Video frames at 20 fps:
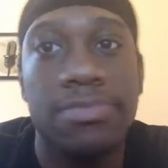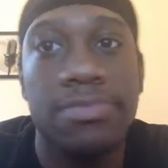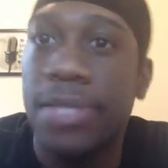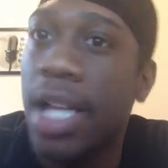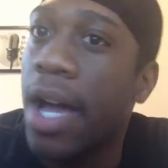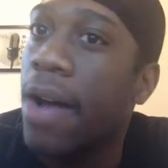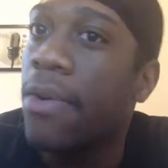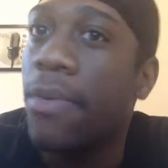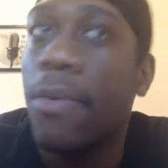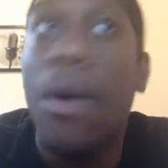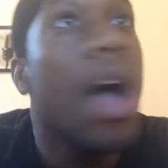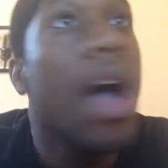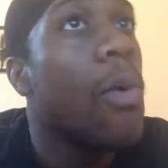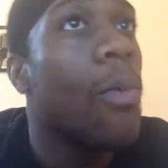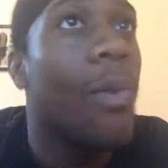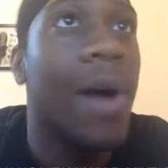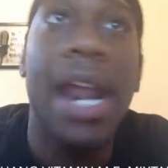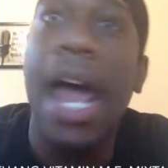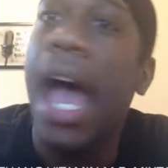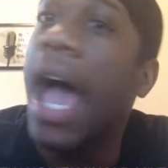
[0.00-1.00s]
Don't.
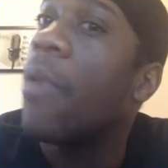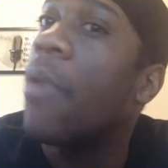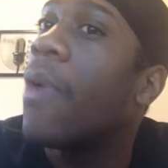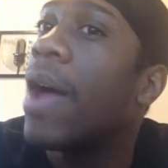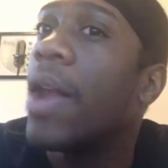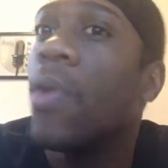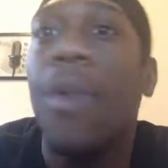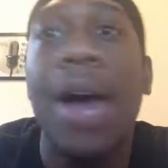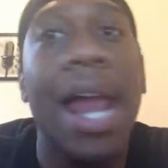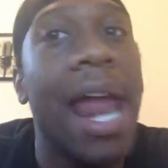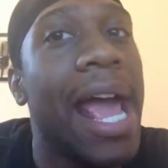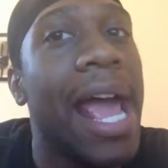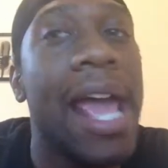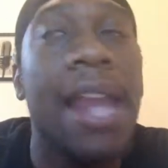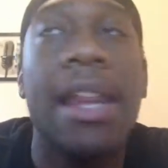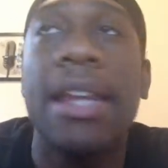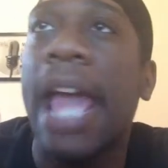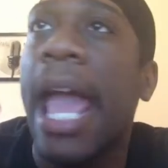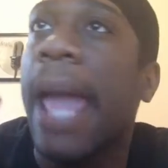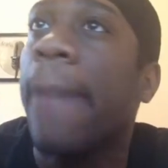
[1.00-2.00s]
When I
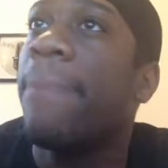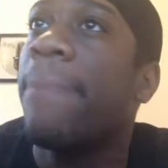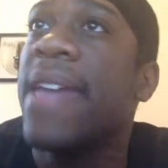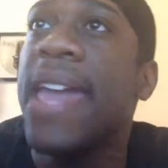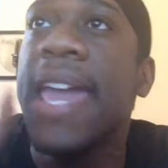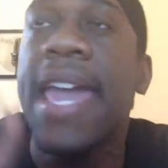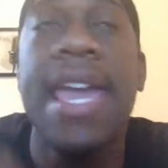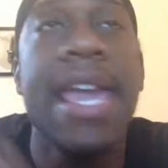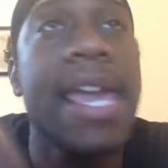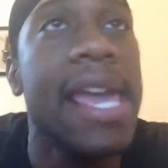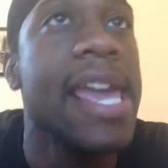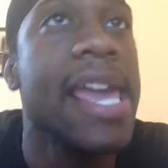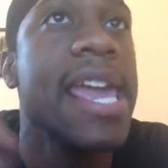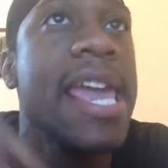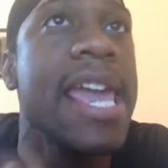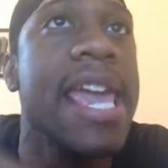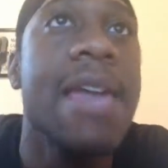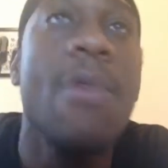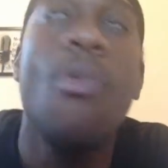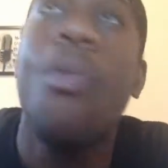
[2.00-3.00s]
hear the name
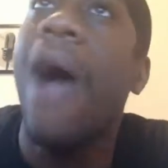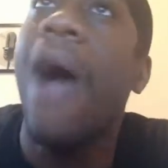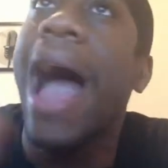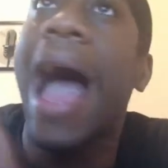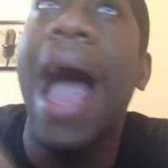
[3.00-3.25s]
Beyoncé,